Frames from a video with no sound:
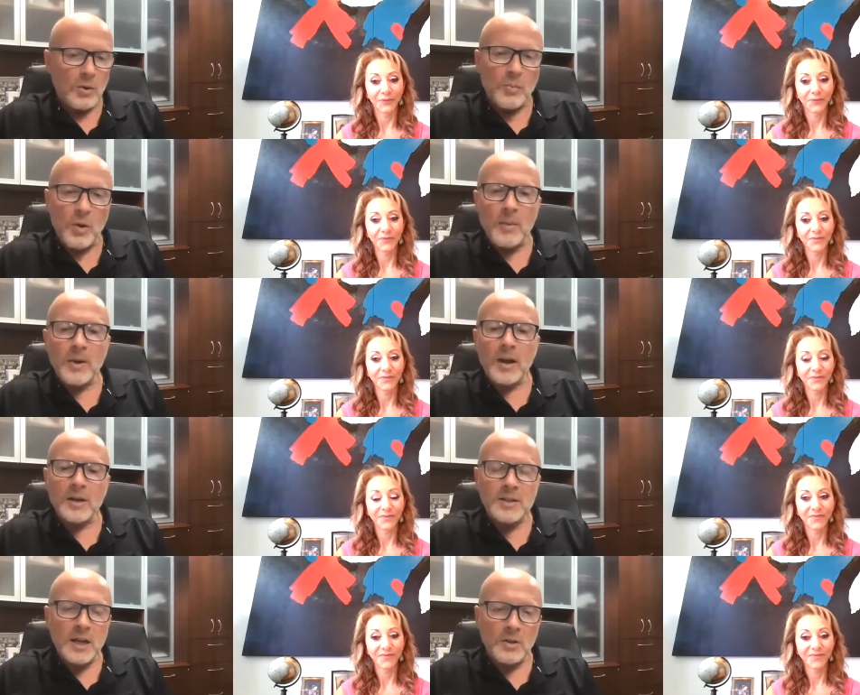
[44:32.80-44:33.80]
Speaker 1: we probably ought to
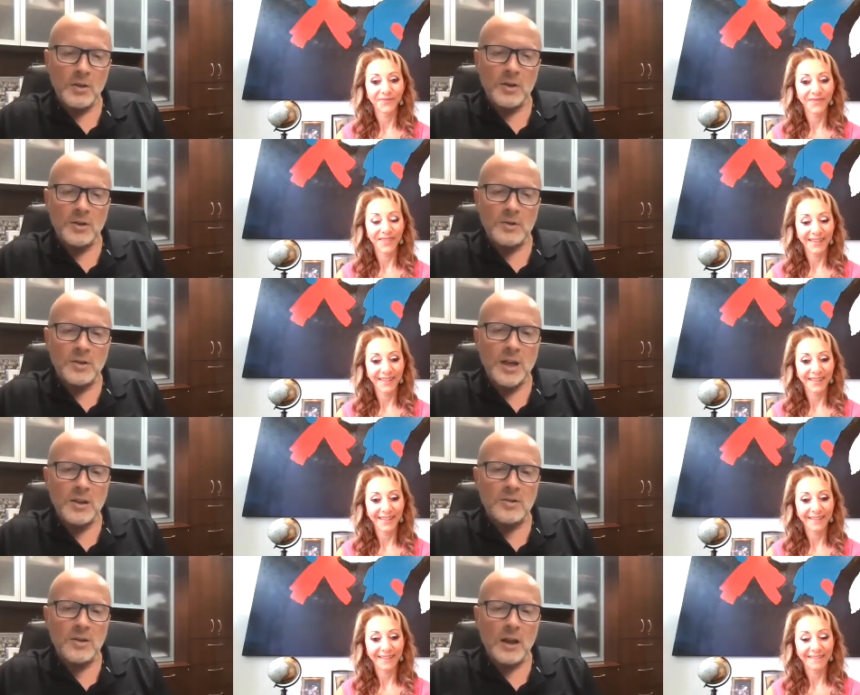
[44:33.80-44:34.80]
take a look at your
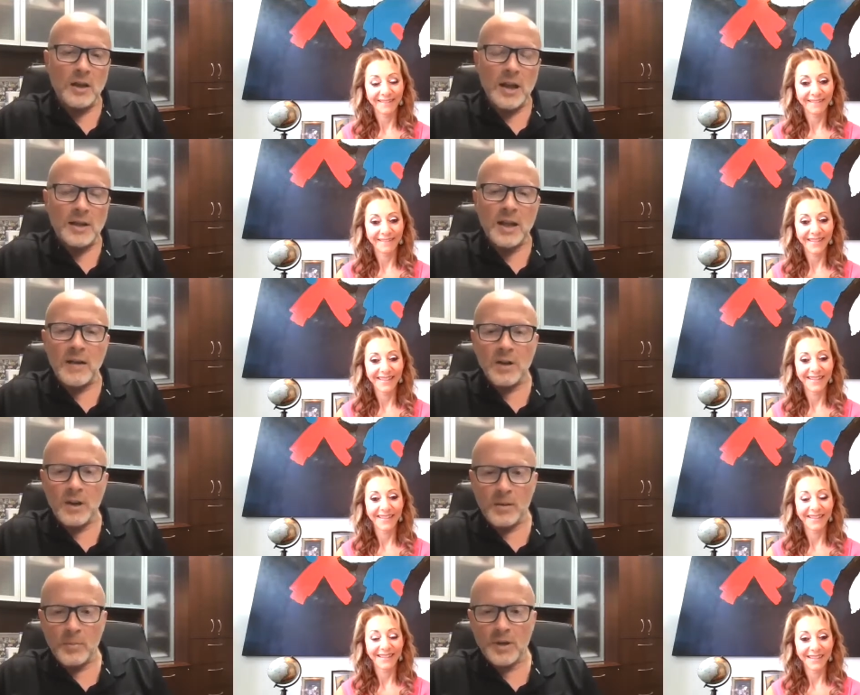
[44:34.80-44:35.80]
schedule. I'd like to have you
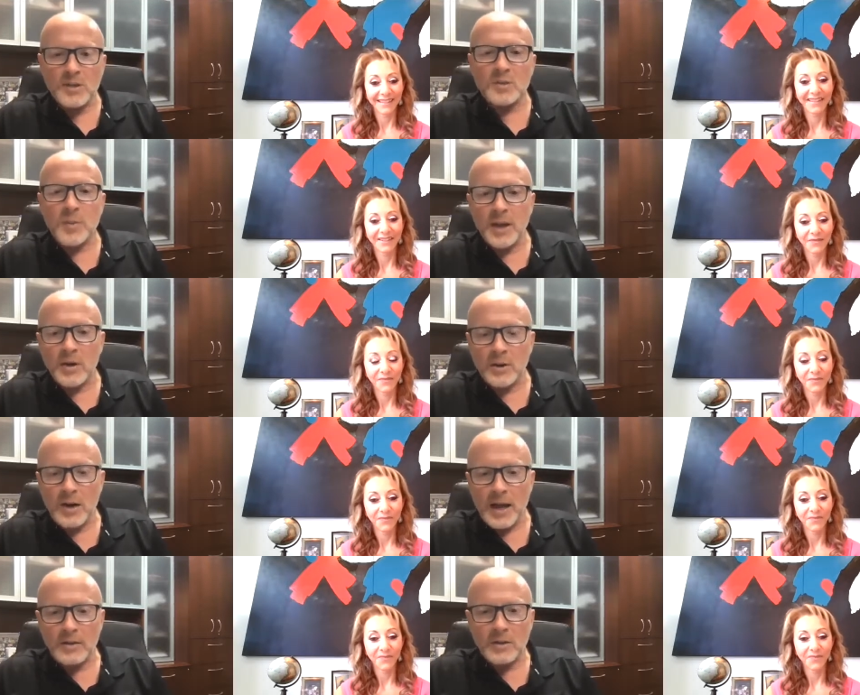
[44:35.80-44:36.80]
come be a speaker
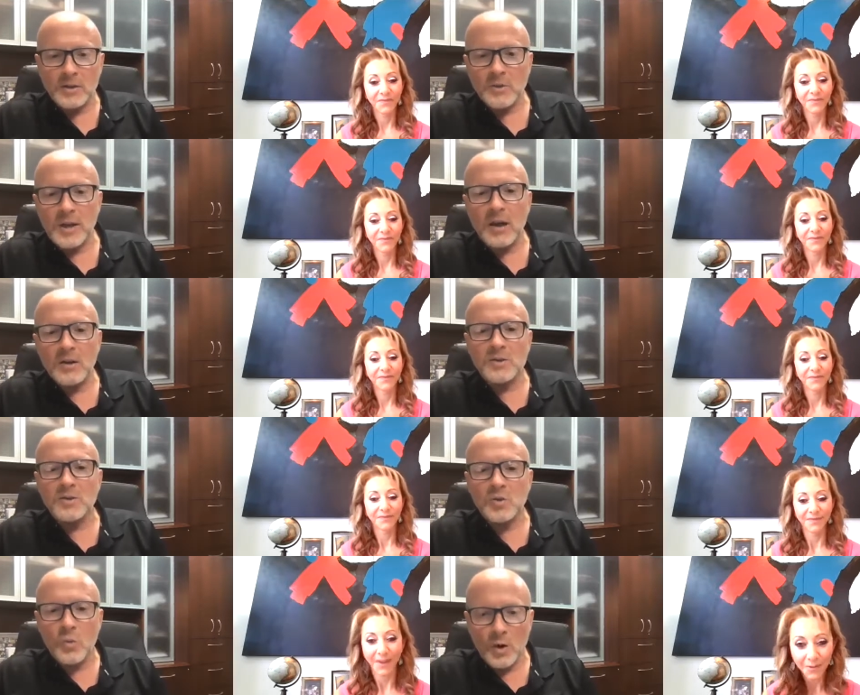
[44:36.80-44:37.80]
at the
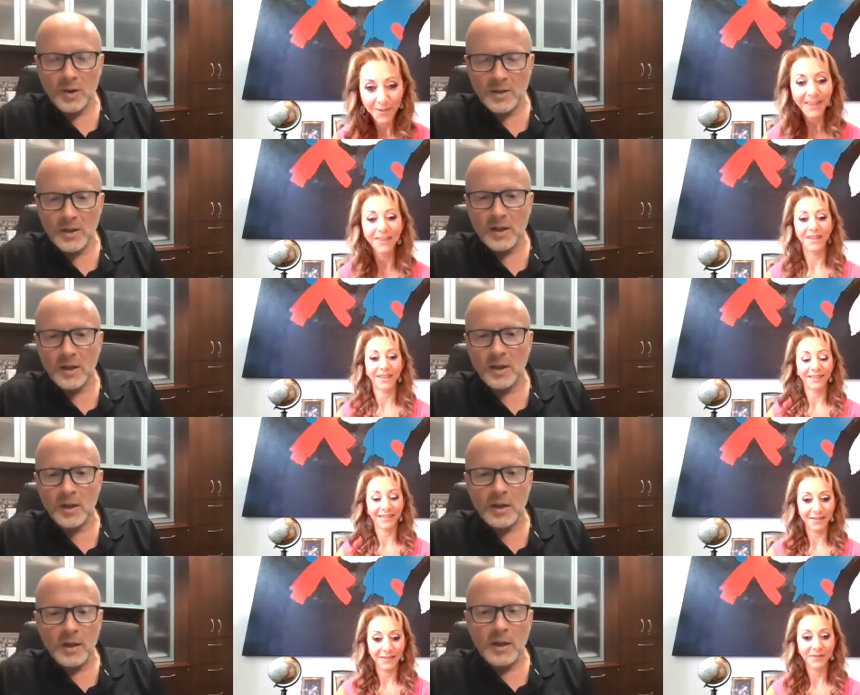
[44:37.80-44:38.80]
2020
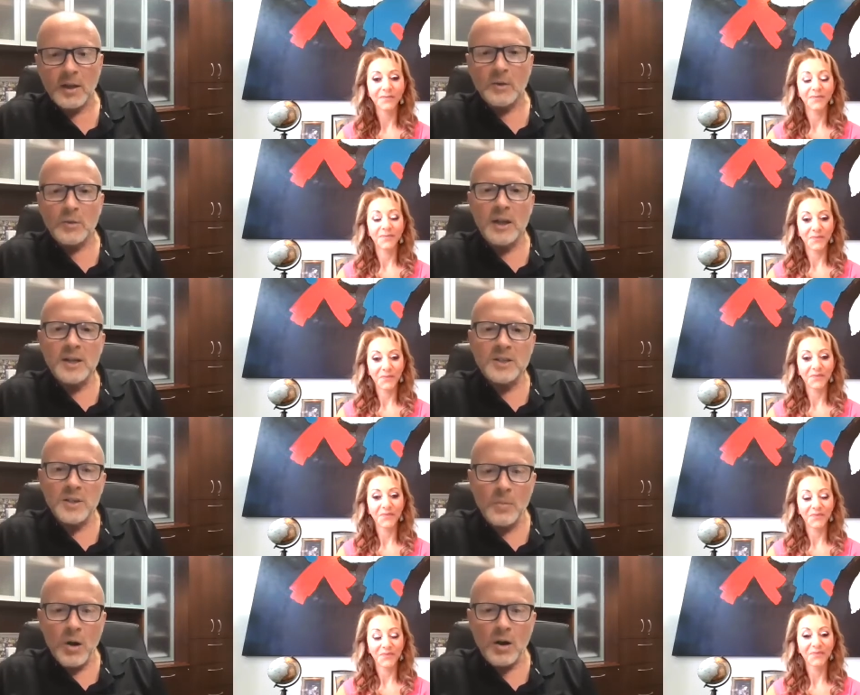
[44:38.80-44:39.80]
Relationship
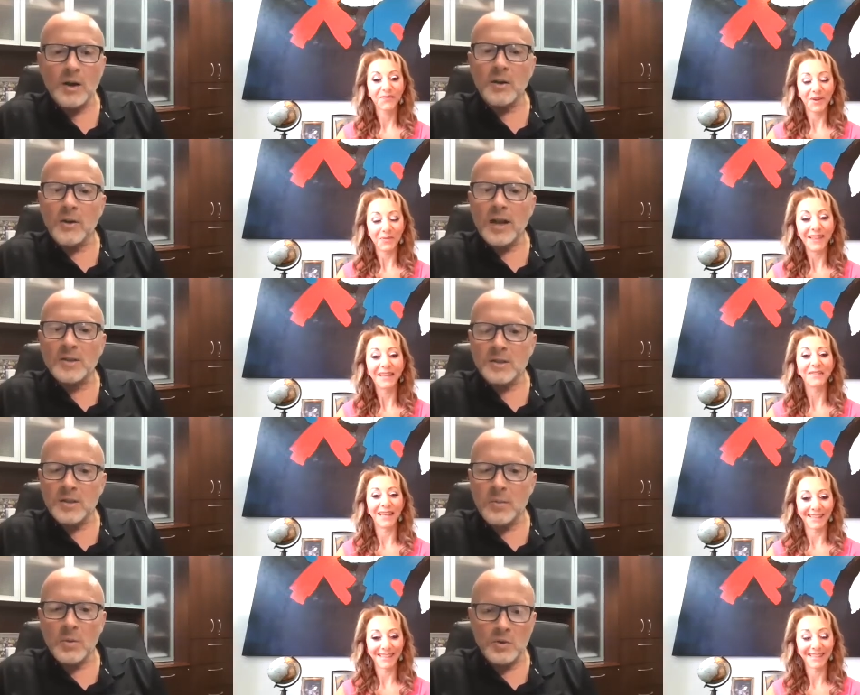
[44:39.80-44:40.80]
Marketing Grand
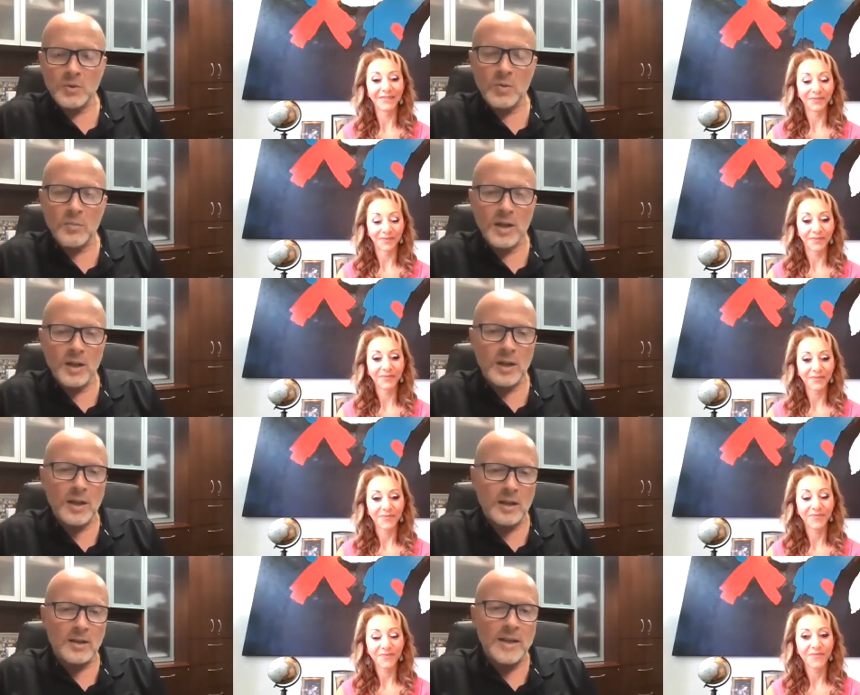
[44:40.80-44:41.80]
Summit, which will be
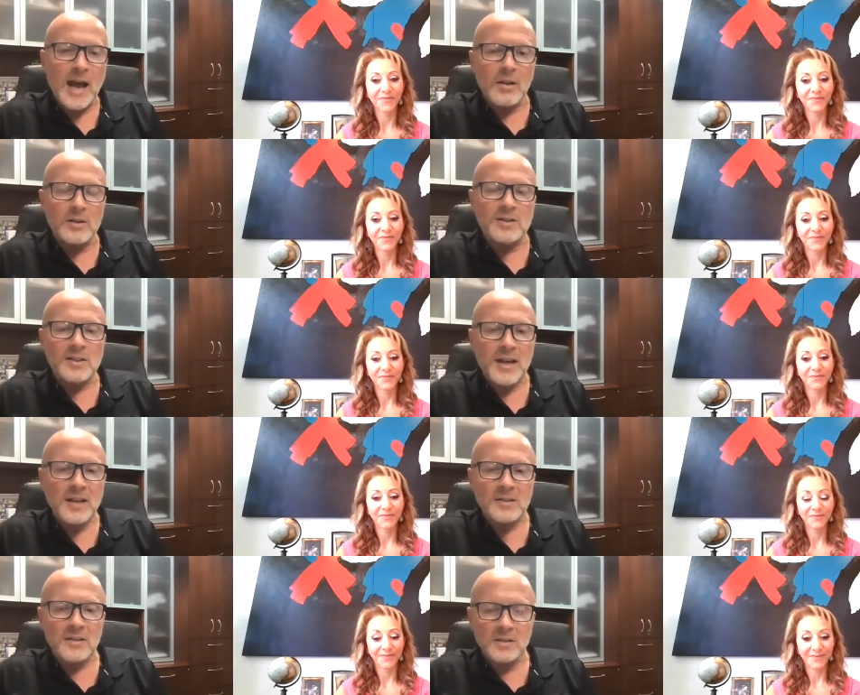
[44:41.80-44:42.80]
in Dallas,
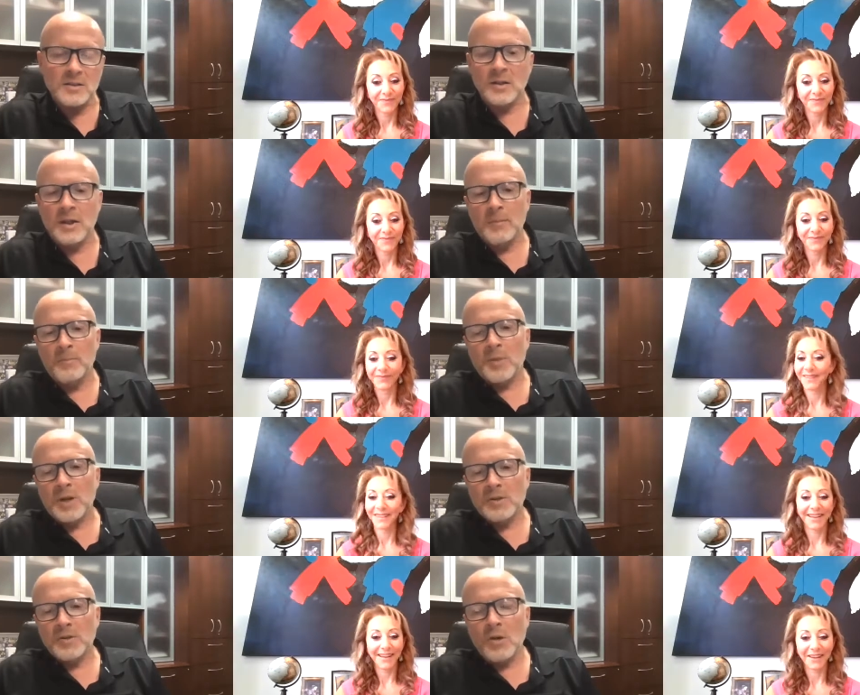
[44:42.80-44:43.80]
Texas.
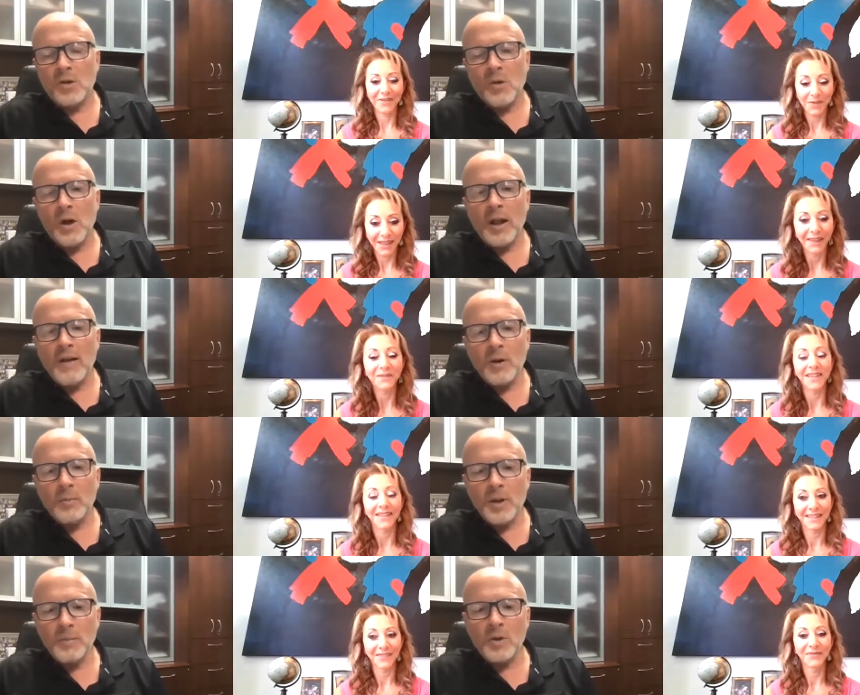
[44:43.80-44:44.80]
So I'll have our
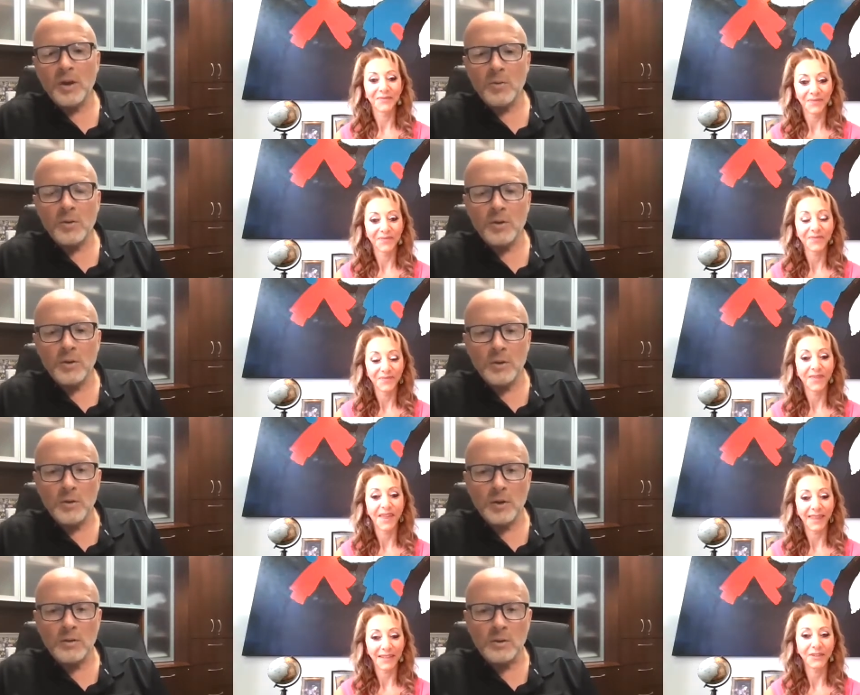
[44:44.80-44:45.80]
people get with you,
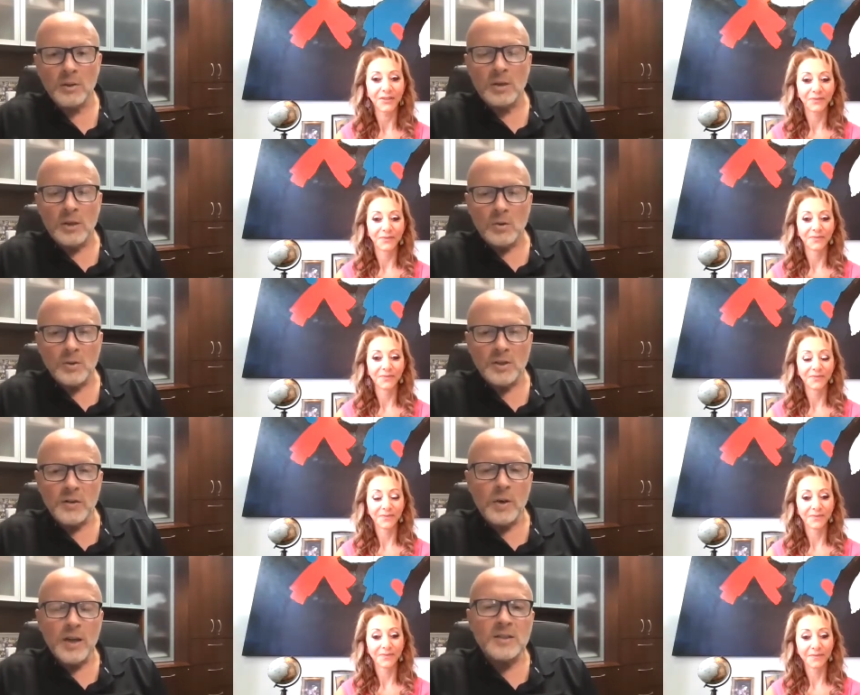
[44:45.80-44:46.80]
and we'll see
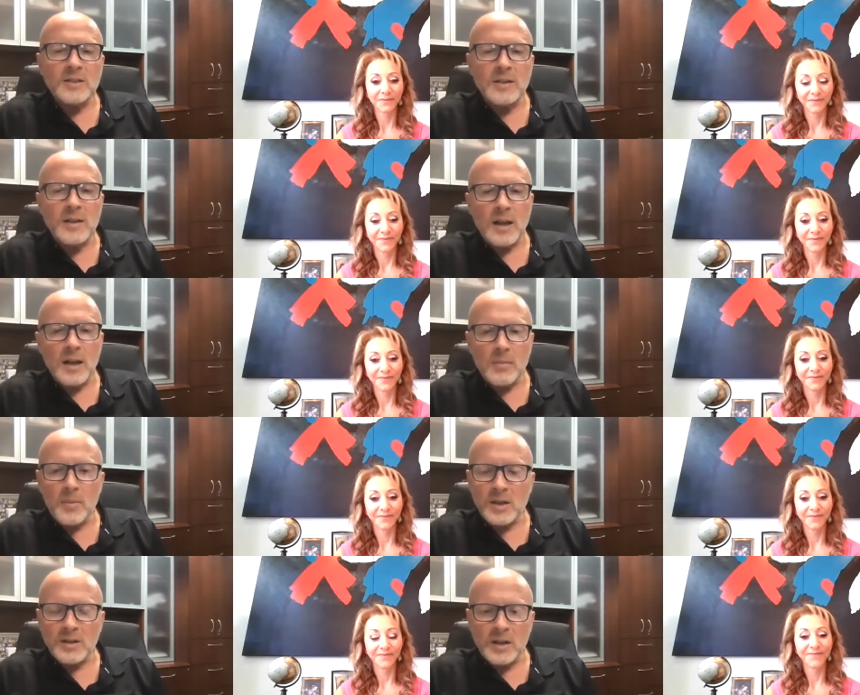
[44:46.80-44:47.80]
if we can set that up because I